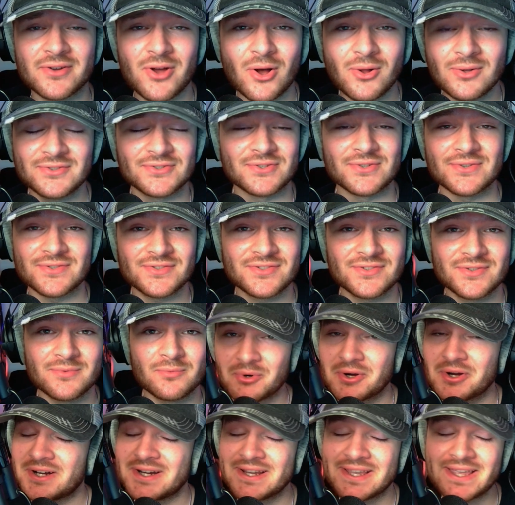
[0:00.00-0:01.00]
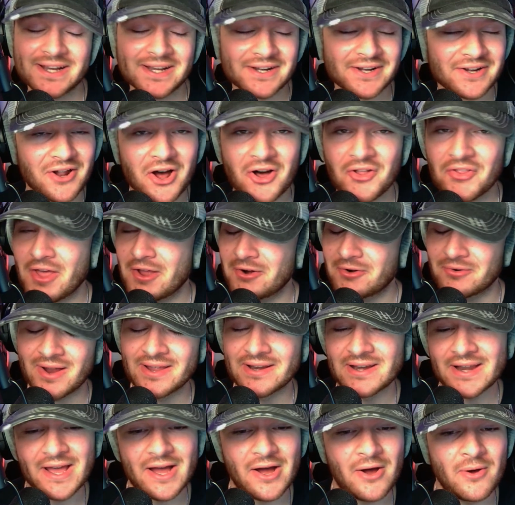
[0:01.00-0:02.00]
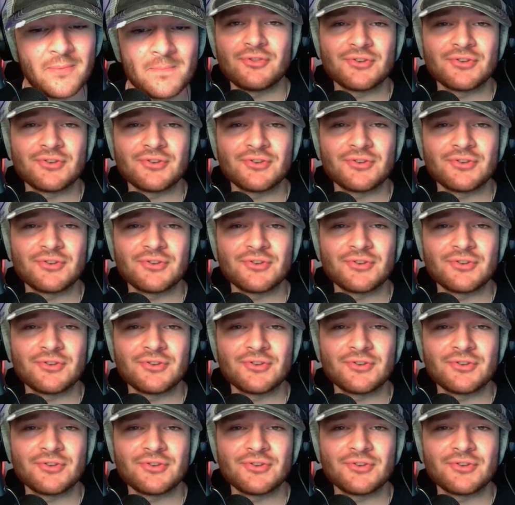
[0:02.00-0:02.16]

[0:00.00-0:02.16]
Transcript: cultures. We're going to get into all that right now.